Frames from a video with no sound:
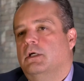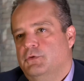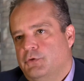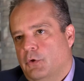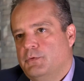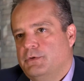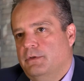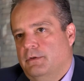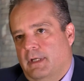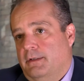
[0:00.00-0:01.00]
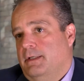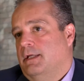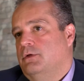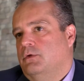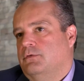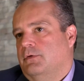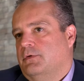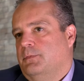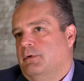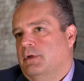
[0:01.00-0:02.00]
adoption and the end user
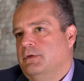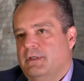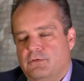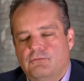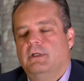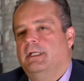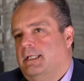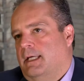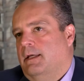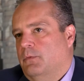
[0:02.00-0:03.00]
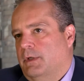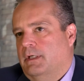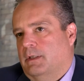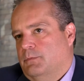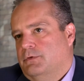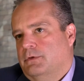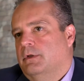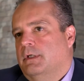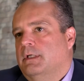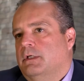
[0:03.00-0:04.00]
experience is really king when it comes to
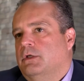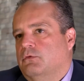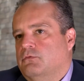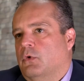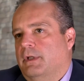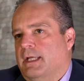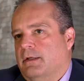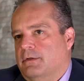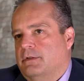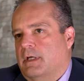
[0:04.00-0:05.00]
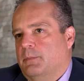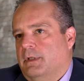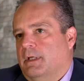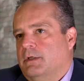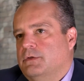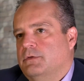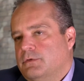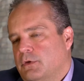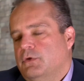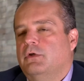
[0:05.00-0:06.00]
rolling out this application.
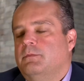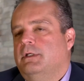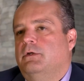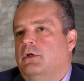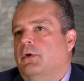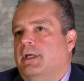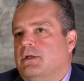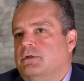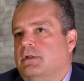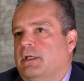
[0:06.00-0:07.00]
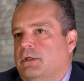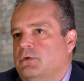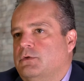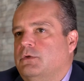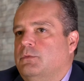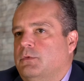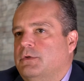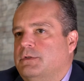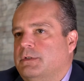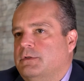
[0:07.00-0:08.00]
So you're going to be going out to that user
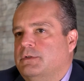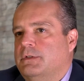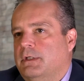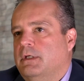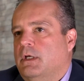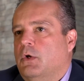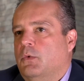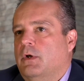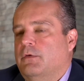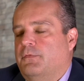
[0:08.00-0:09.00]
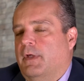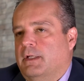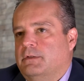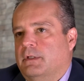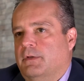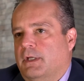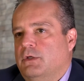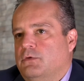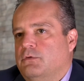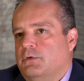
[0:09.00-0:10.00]
community to see if that
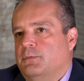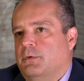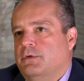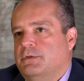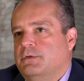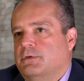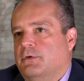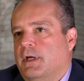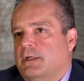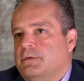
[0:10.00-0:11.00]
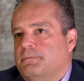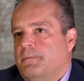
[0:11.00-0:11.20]
user experience is correct.